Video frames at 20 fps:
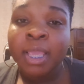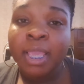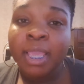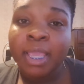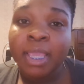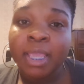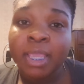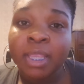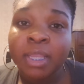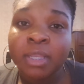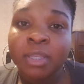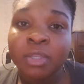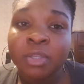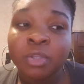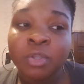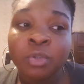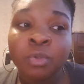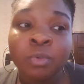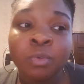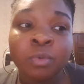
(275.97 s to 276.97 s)
And
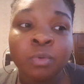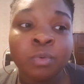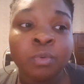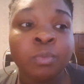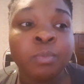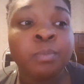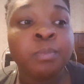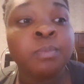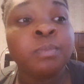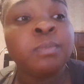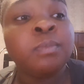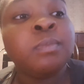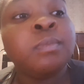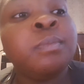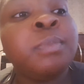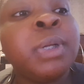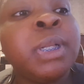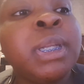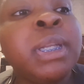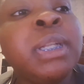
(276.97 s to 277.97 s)
you
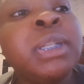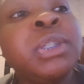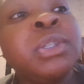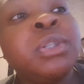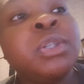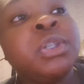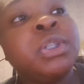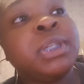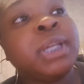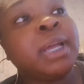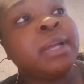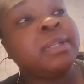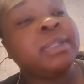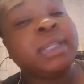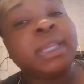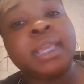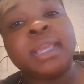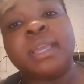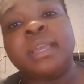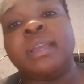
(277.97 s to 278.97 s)
put it into the child's
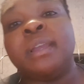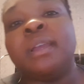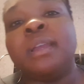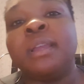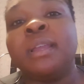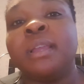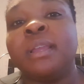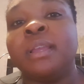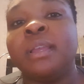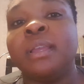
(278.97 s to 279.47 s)
hair.